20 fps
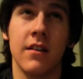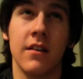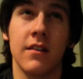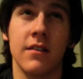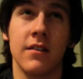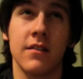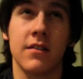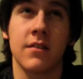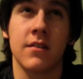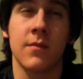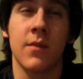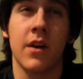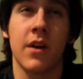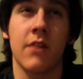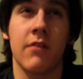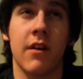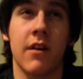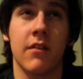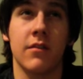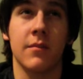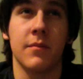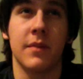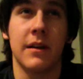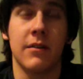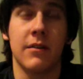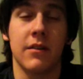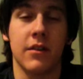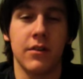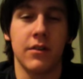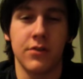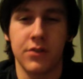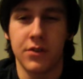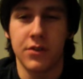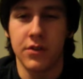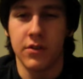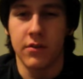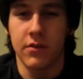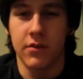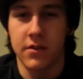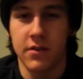somewhere around about
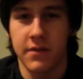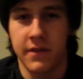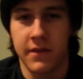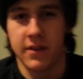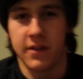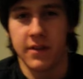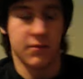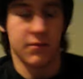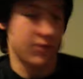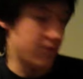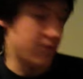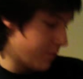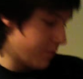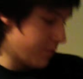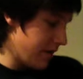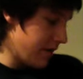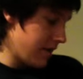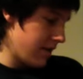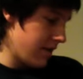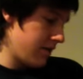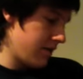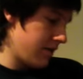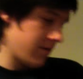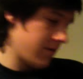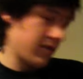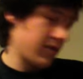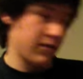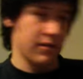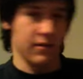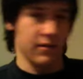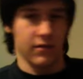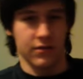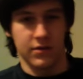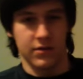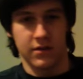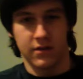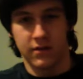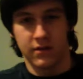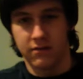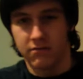€100 for this, which would be, I don't know,
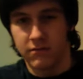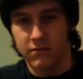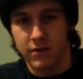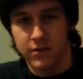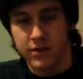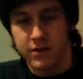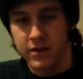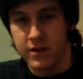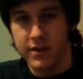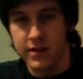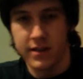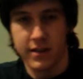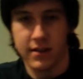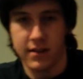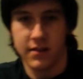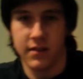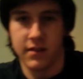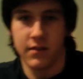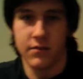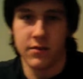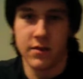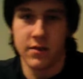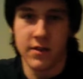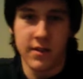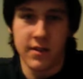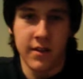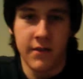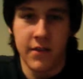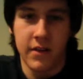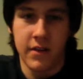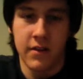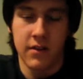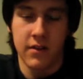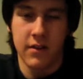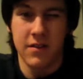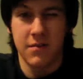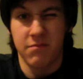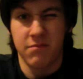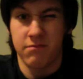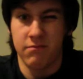$160,
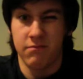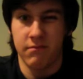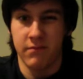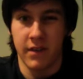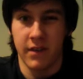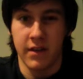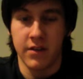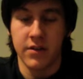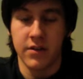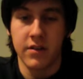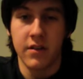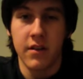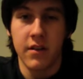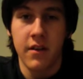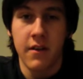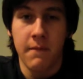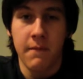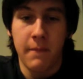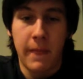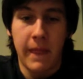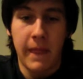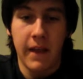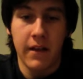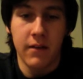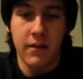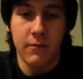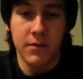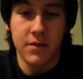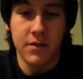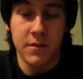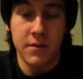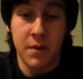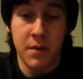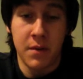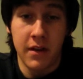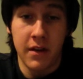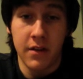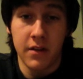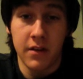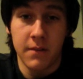$170-ish, which is
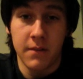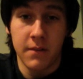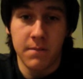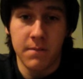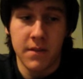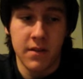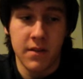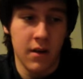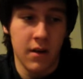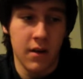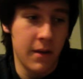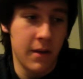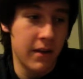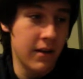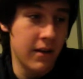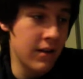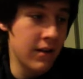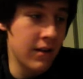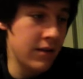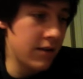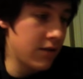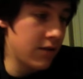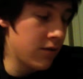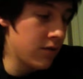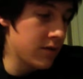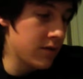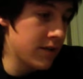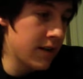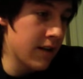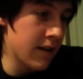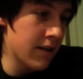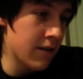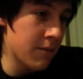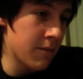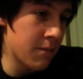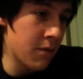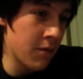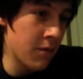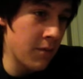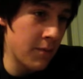pretty good. So, altogether,
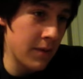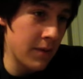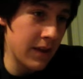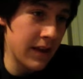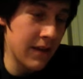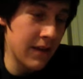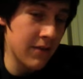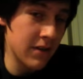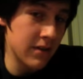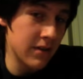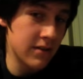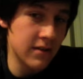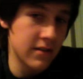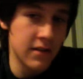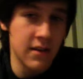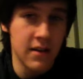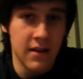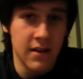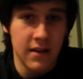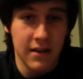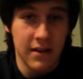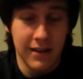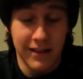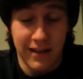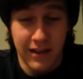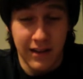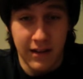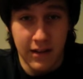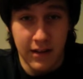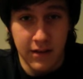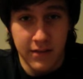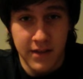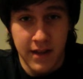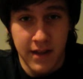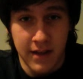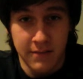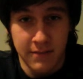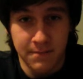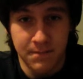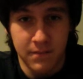I'd probably give it a 9 out of
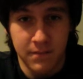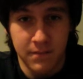10.